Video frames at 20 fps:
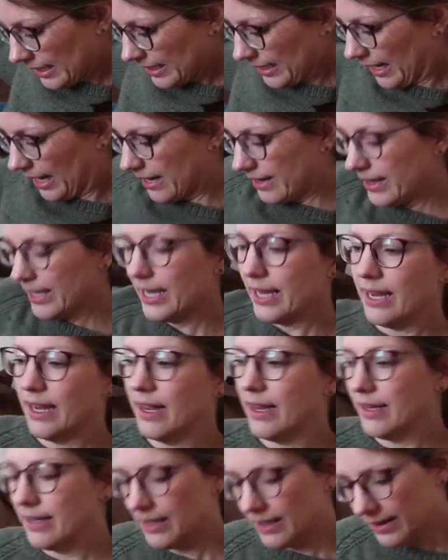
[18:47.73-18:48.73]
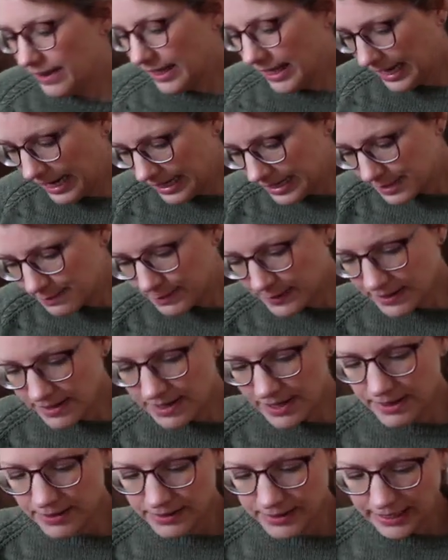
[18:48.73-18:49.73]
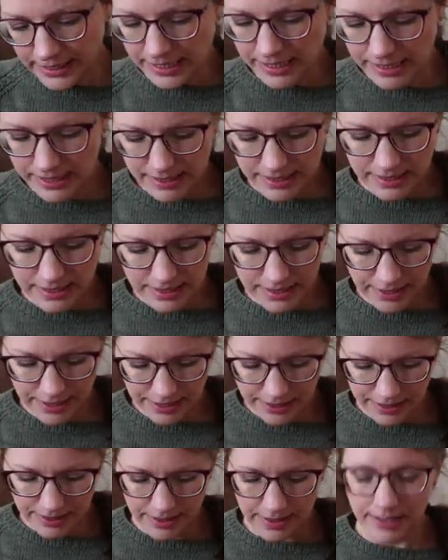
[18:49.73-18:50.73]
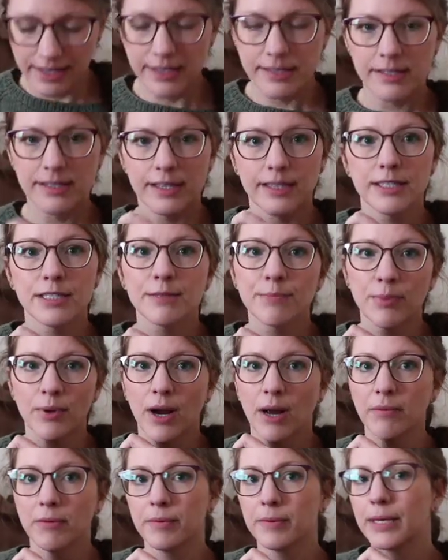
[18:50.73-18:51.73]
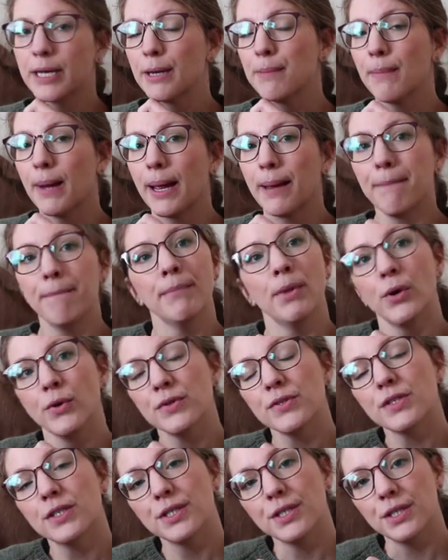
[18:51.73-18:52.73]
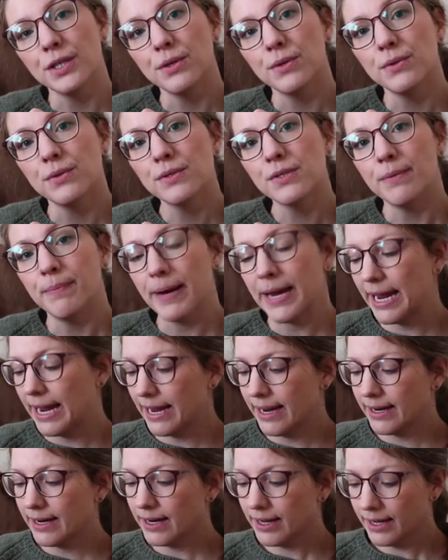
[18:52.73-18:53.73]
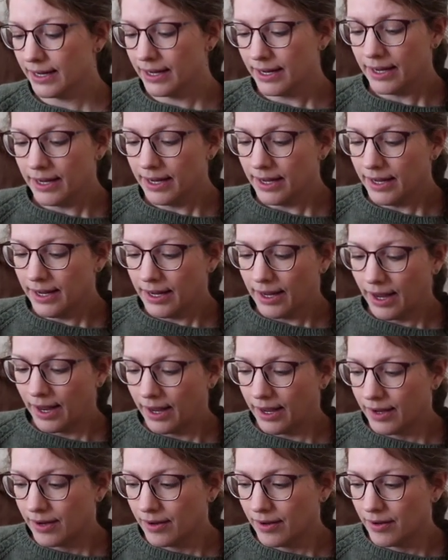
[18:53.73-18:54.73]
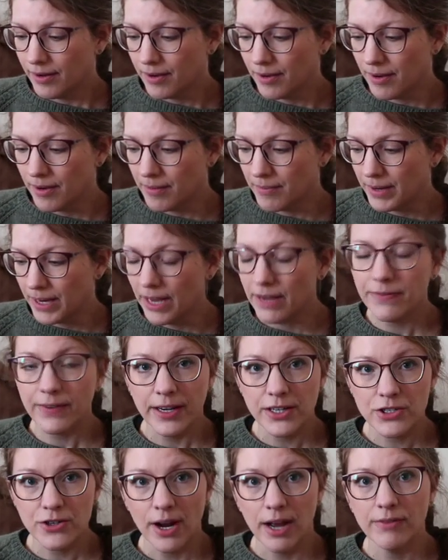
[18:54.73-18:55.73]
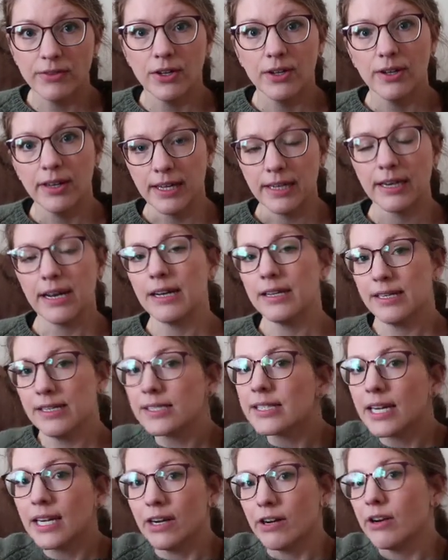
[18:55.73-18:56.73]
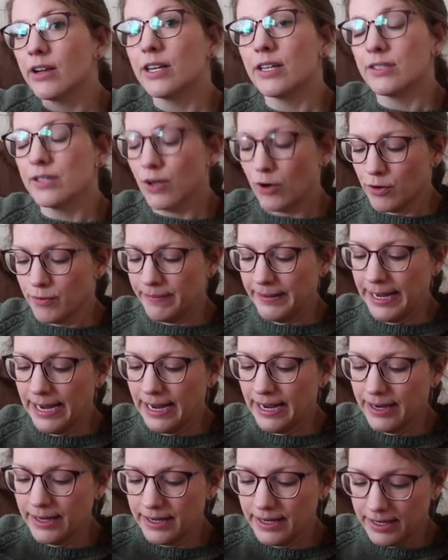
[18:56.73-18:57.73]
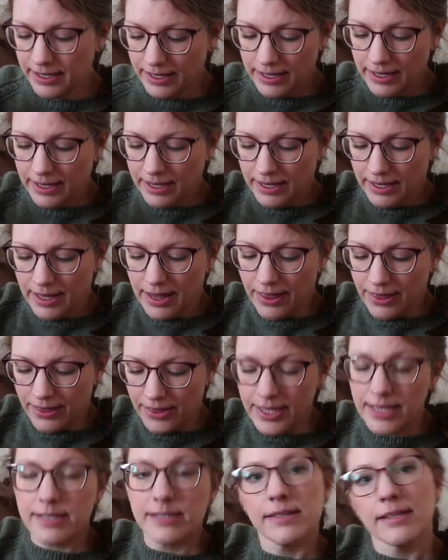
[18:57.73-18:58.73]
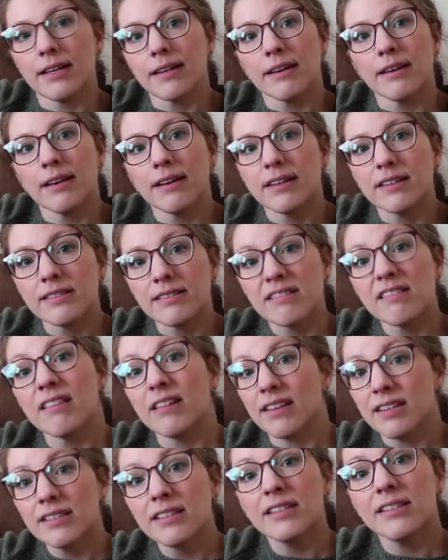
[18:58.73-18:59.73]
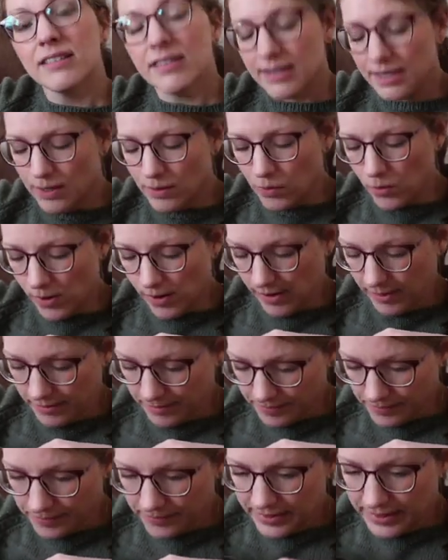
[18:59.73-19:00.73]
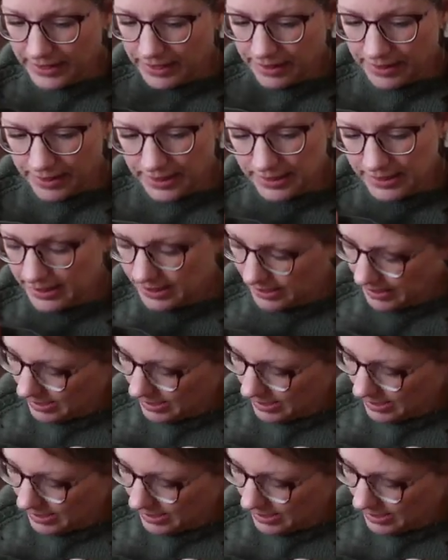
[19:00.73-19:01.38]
And then last but not least, this is probably my most used bag. Um, if I travel and I need to carry a tote bag, this is, this is the one. This